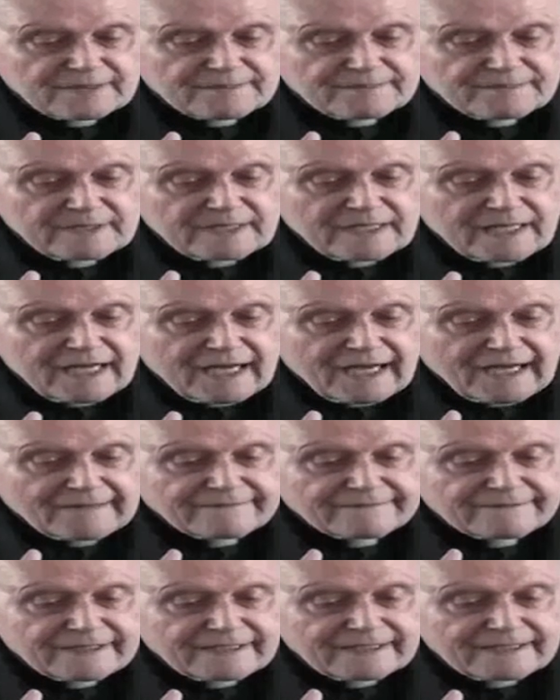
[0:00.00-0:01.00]
as we know
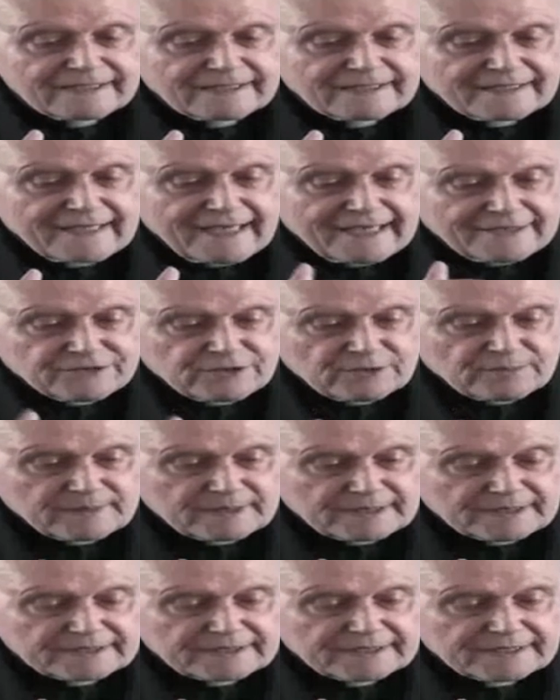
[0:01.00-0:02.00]
him, who was
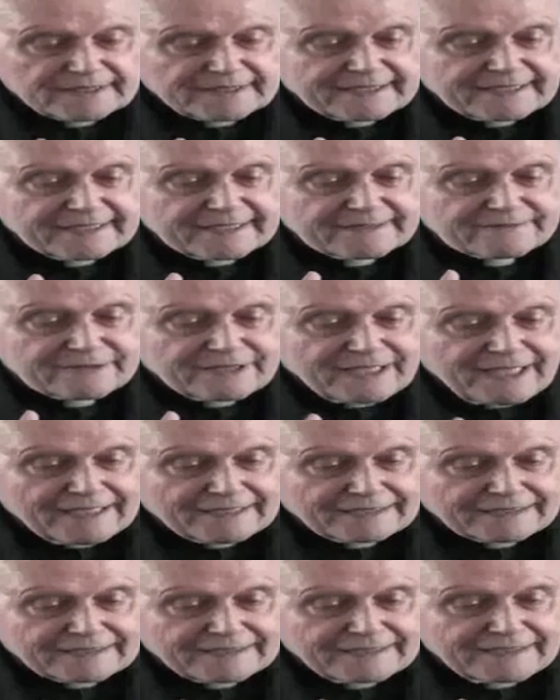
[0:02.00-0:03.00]
responsible for the
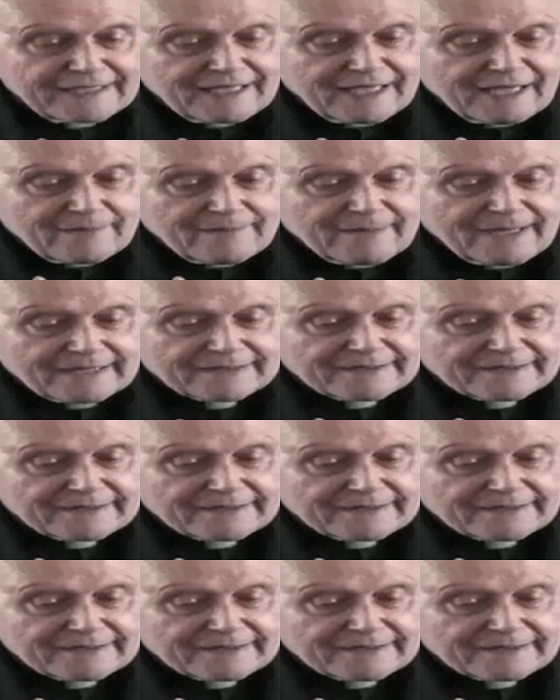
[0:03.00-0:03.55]
baptism